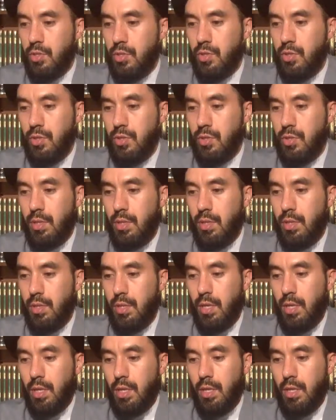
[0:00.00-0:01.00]
to
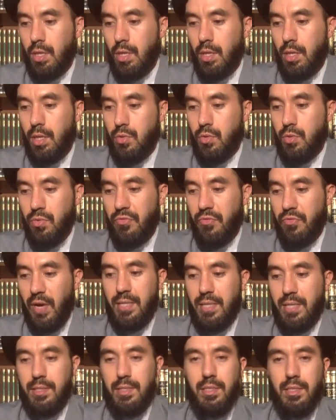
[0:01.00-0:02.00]

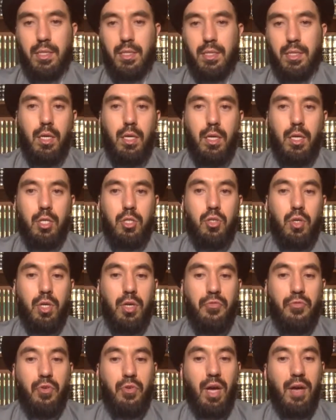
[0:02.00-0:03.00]
do fasting.
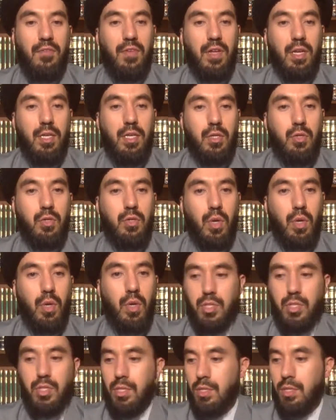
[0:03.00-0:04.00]
So if you have any
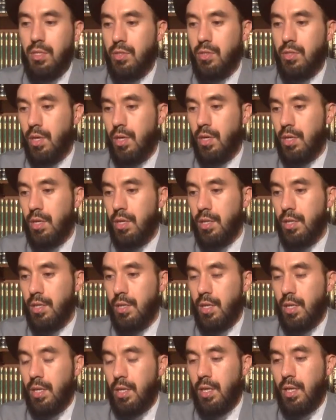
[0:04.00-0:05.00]
question
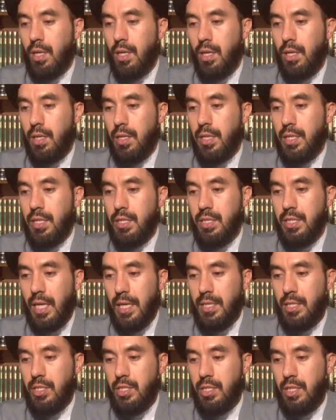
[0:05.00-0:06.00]
regarding
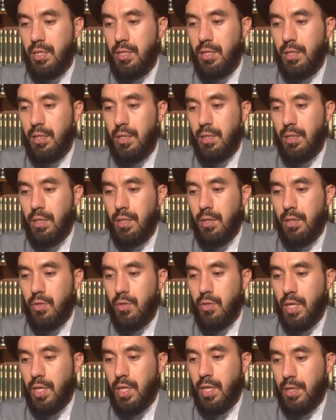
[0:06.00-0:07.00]
intention,
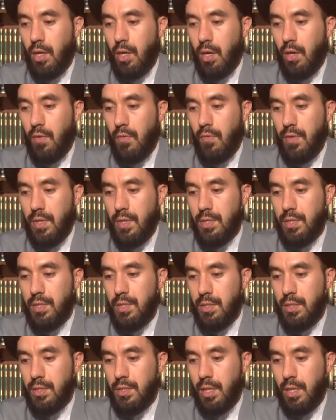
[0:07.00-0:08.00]
you can
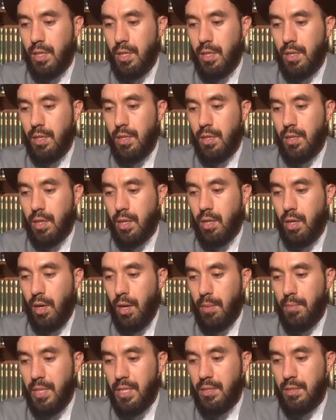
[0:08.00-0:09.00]
always
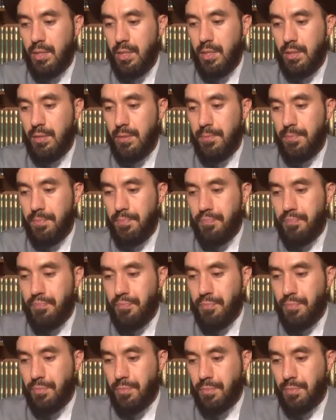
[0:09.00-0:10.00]
comment it,
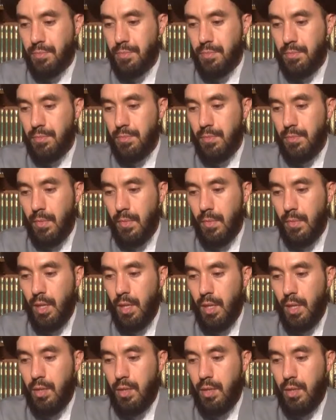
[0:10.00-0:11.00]

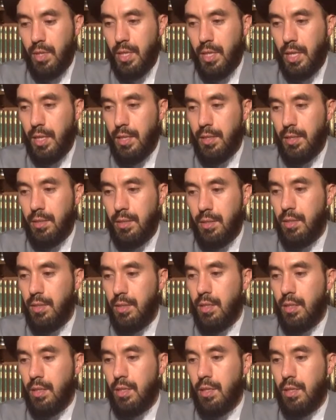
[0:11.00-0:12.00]
and we can
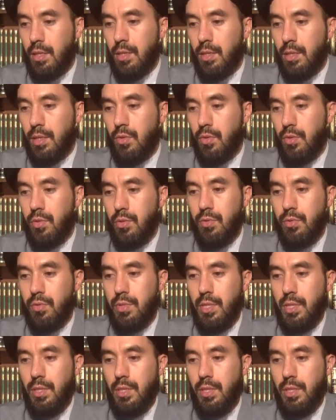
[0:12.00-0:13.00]
go through
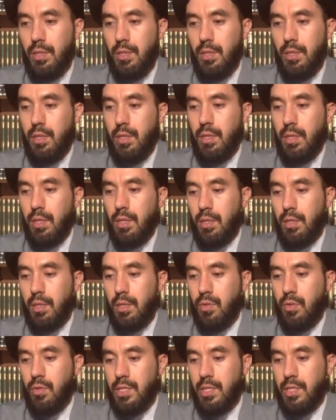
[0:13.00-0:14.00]
the
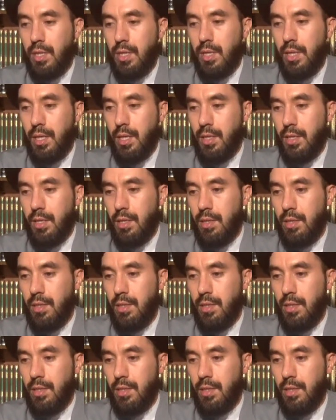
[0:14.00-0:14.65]
questions later,